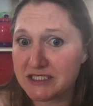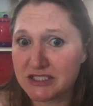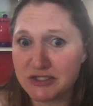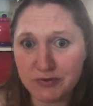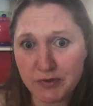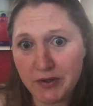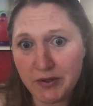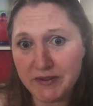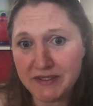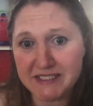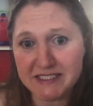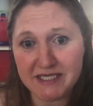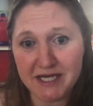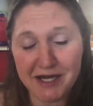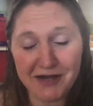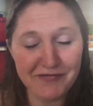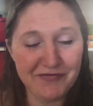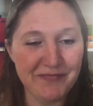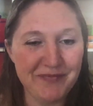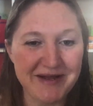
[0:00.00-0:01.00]
It's throwing us
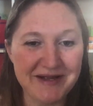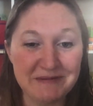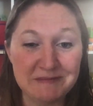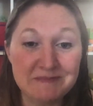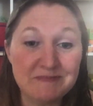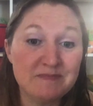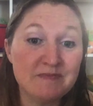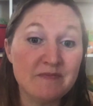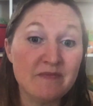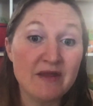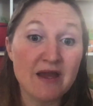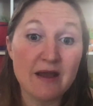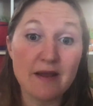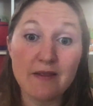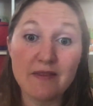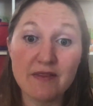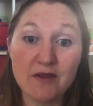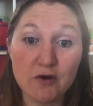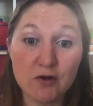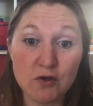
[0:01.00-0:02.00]
off, but
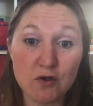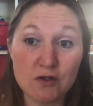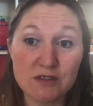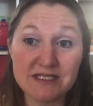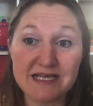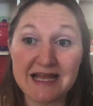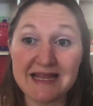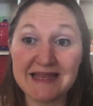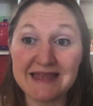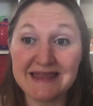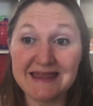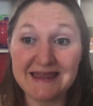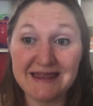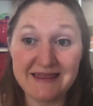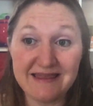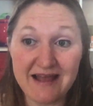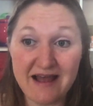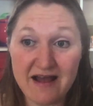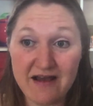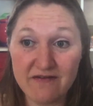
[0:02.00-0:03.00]
the girls
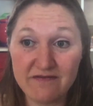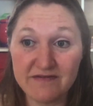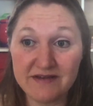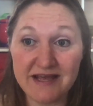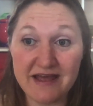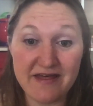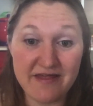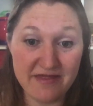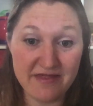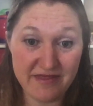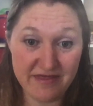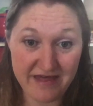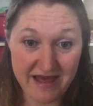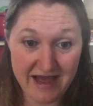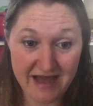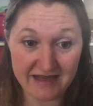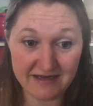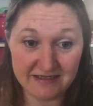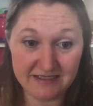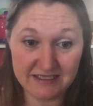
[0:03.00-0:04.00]
loved
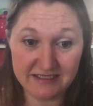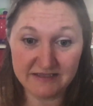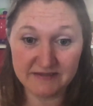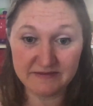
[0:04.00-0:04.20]
that.